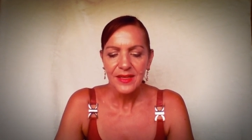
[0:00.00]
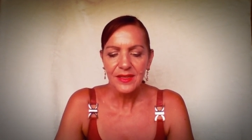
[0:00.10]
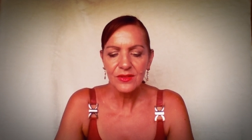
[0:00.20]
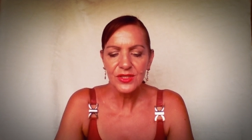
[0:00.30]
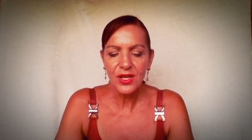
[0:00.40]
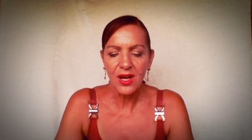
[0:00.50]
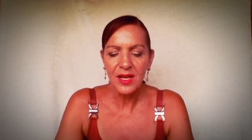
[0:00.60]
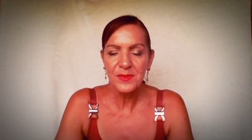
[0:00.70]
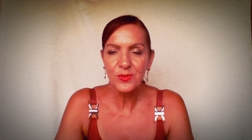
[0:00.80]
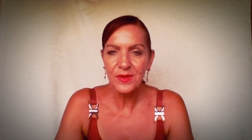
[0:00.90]
There are
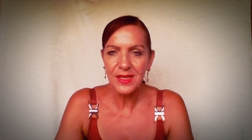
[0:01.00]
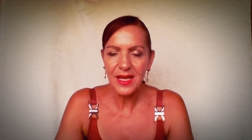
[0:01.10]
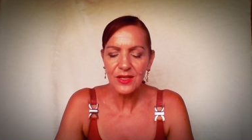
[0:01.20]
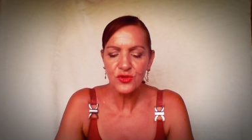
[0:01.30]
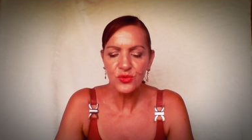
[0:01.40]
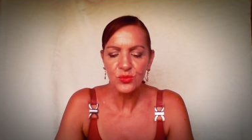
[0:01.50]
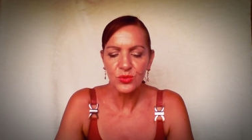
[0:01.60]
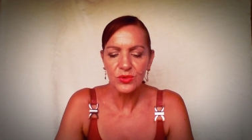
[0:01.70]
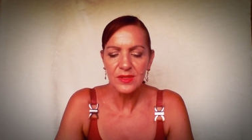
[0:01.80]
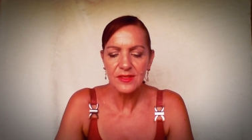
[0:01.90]
times when the astral
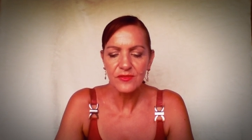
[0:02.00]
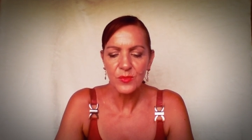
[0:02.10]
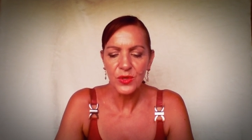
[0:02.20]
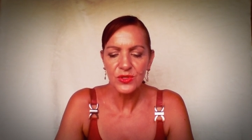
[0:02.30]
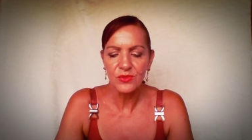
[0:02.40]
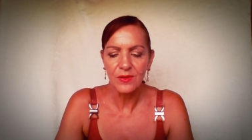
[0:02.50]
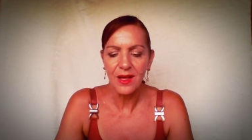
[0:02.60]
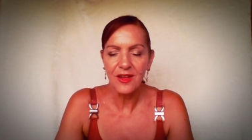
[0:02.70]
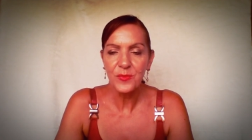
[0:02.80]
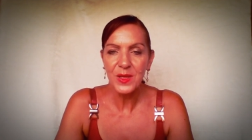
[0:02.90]
waters of emotional
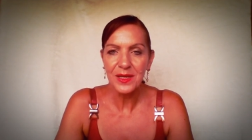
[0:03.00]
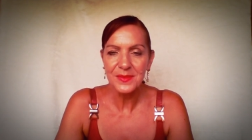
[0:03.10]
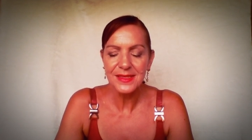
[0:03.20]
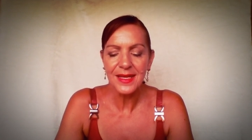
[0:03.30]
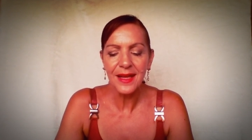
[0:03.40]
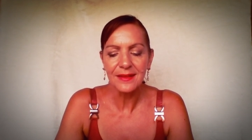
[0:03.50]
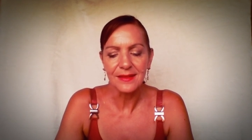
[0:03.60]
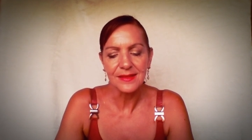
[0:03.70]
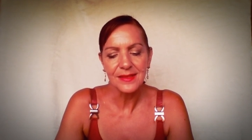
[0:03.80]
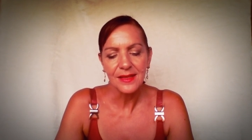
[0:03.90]
life become
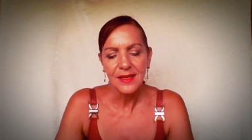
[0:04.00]
stagnant